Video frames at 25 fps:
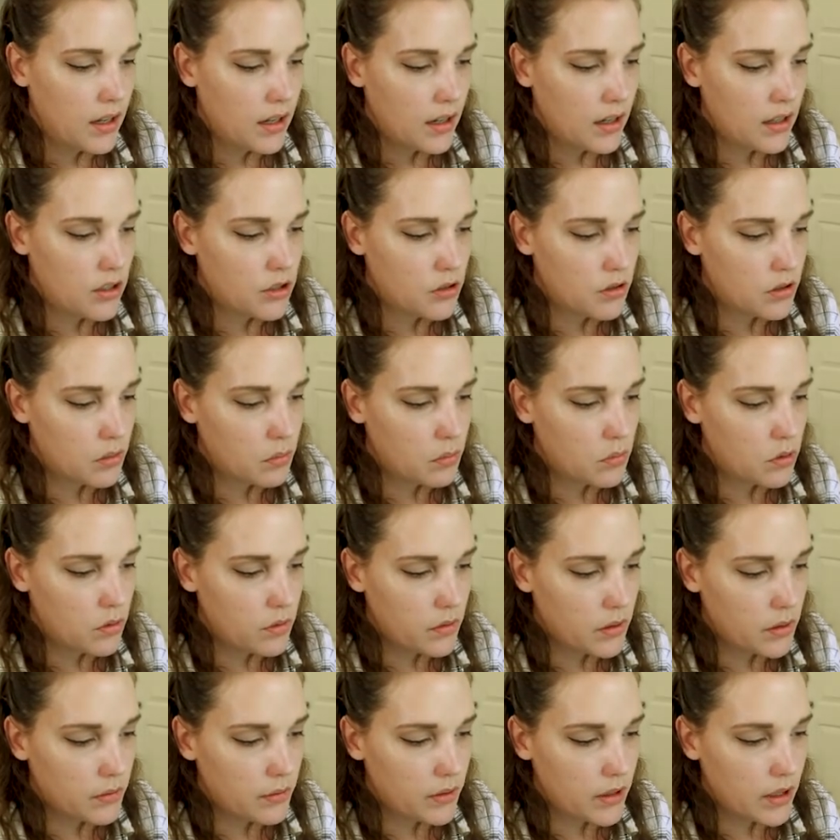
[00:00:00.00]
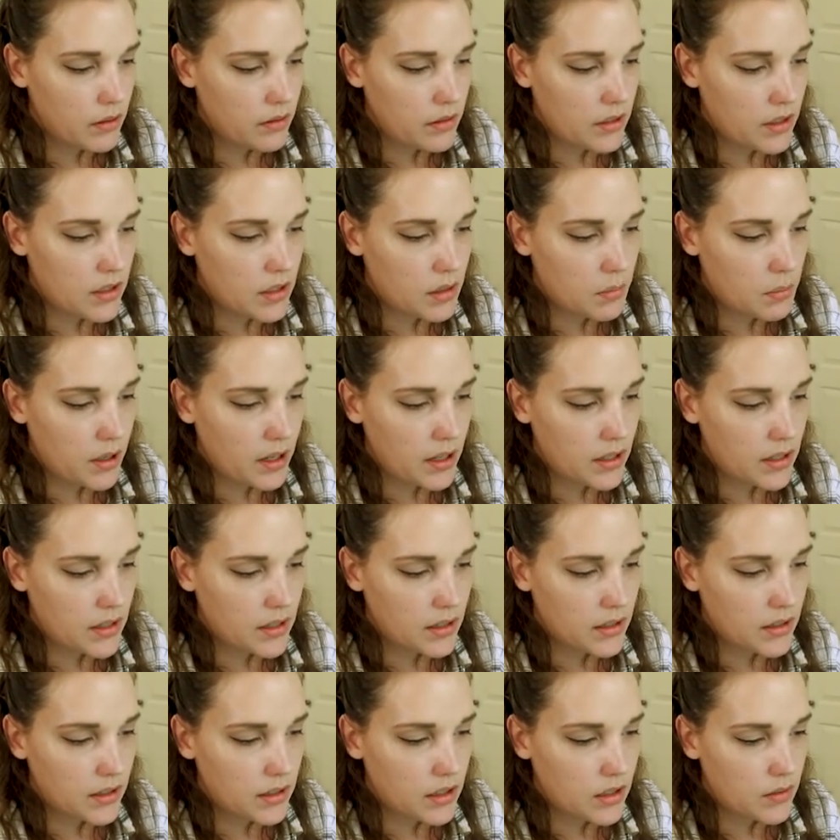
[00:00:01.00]
Then you can move it around
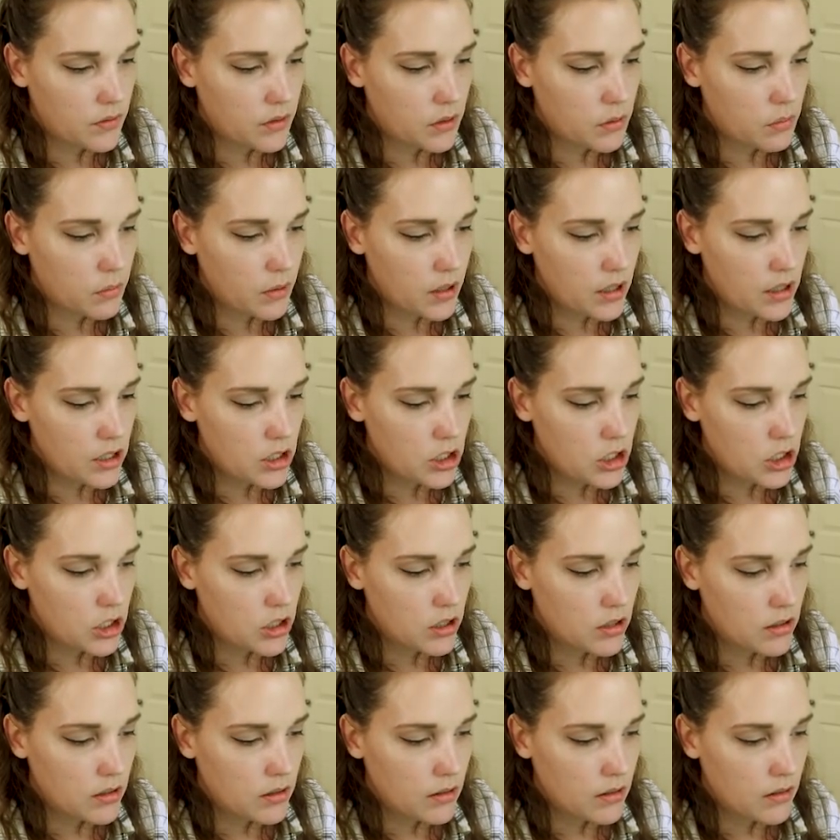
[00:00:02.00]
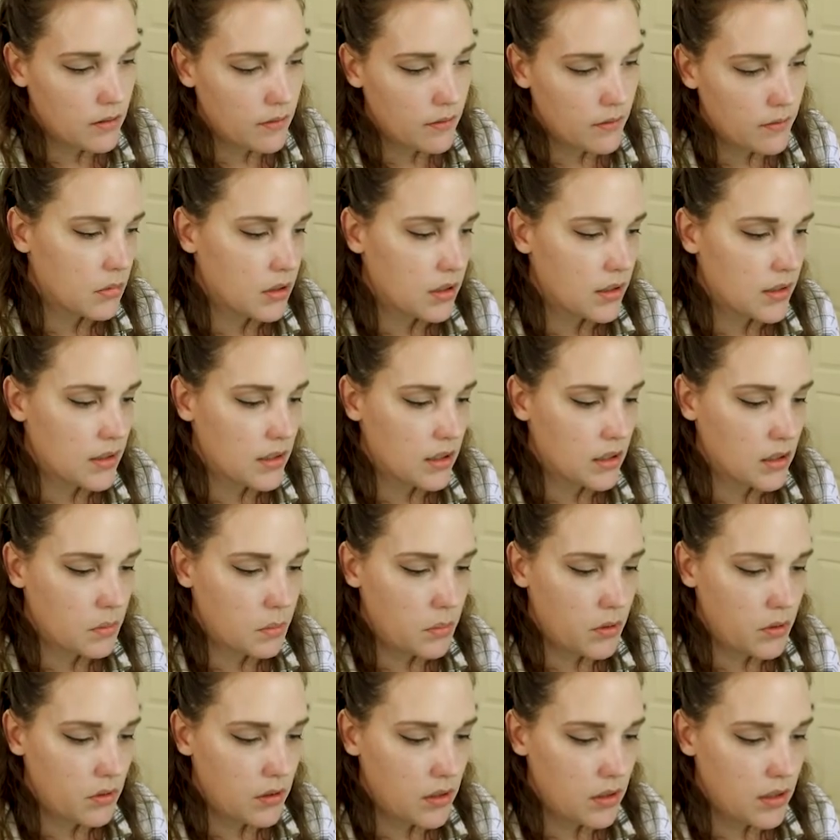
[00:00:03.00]
independently if you wish. I'm gonna select
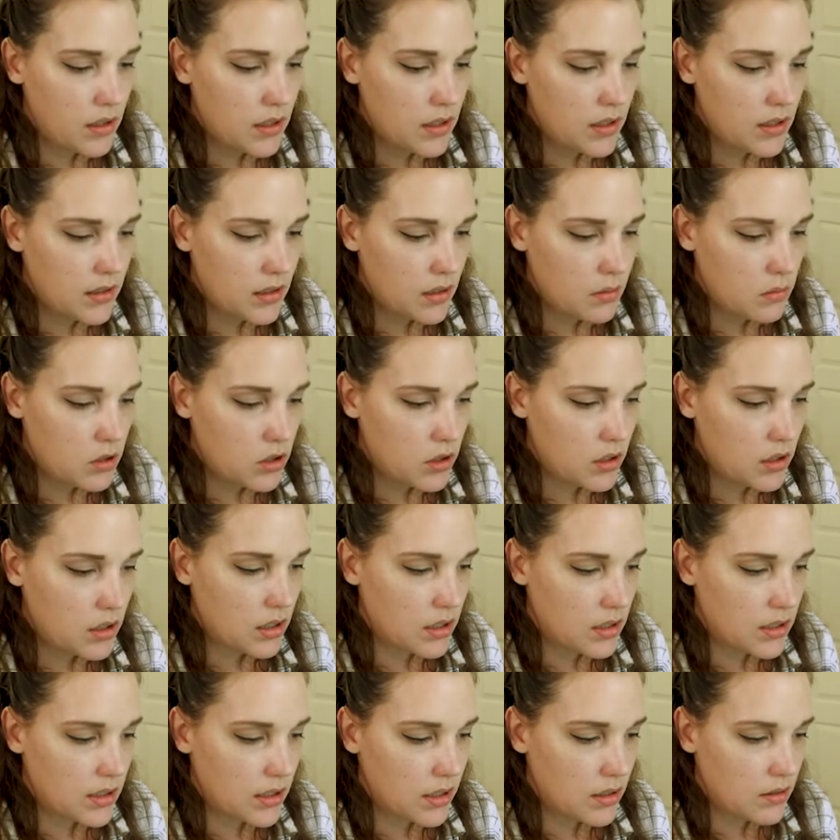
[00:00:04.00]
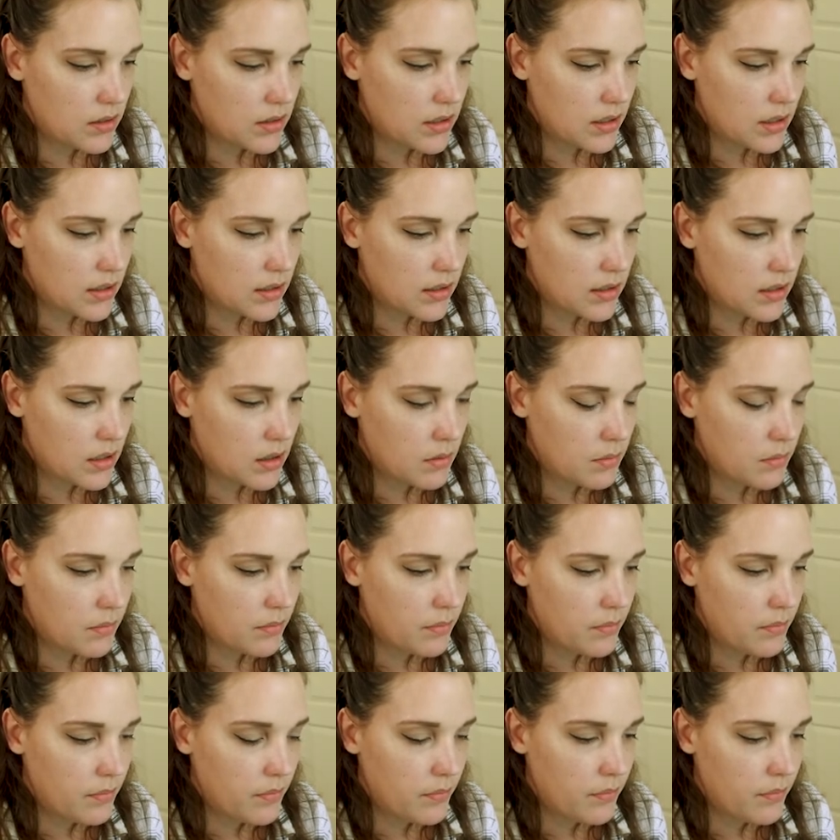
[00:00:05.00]
both of these. I'm just downsize them.